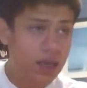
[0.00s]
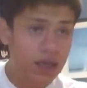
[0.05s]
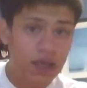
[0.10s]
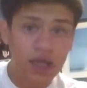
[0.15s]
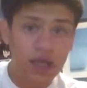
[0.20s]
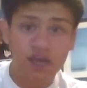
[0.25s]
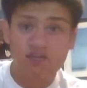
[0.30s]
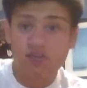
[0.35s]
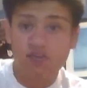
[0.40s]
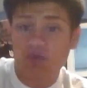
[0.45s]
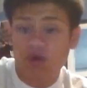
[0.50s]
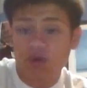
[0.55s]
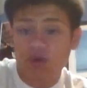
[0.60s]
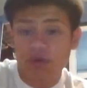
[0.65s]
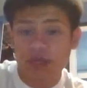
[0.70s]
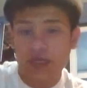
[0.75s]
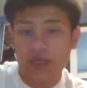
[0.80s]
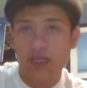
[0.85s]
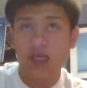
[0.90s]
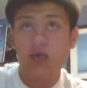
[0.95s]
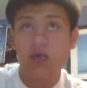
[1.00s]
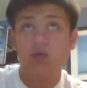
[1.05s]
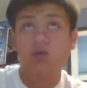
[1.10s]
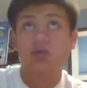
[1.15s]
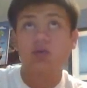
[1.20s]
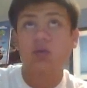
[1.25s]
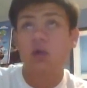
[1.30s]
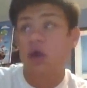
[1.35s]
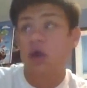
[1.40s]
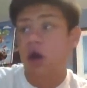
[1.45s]
if he would have been
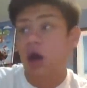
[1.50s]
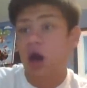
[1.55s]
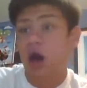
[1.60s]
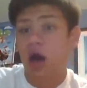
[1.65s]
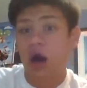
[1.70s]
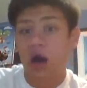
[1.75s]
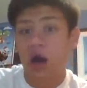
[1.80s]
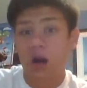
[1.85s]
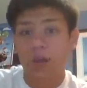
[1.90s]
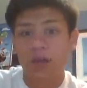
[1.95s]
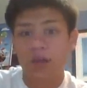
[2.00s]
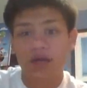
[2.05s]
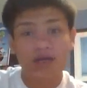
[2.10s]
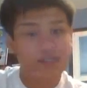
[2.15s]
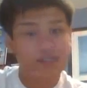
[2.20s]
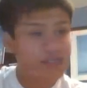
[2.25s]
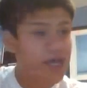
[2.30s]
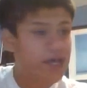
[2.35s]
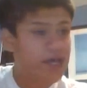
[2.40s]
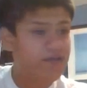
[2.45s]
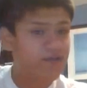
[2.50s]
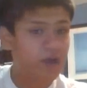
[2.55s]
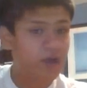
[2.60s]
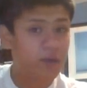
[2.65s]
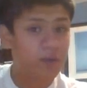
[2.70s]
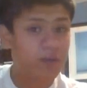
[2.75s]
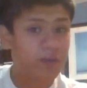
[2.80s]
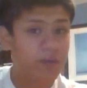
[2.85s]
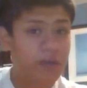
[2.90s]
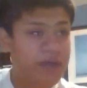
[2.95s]
killed. Aside
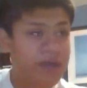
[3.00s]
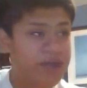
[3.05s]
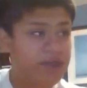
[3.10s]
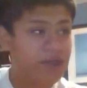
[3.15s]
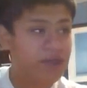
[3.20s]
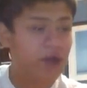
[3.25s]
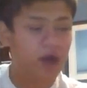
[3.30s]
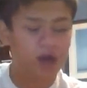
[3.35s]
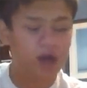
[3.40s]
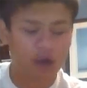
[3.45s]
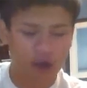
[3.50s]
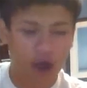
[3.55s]
from making a